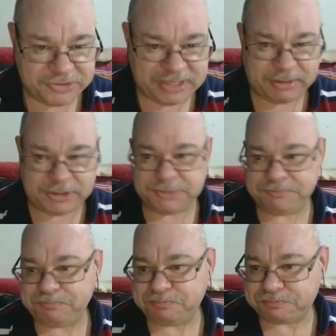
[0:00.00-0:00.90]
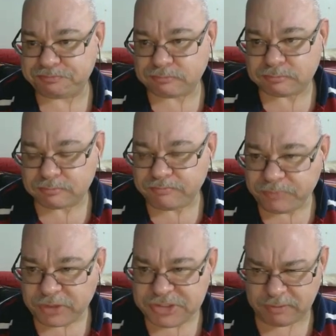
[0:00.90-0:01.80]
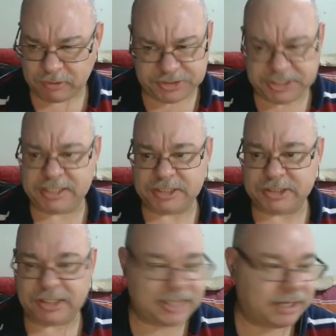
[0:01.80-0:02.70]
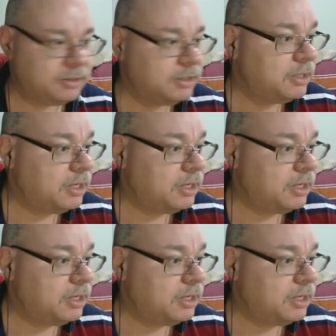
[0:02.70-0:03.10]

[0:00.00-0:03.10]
of damage. Something ridiculous like that.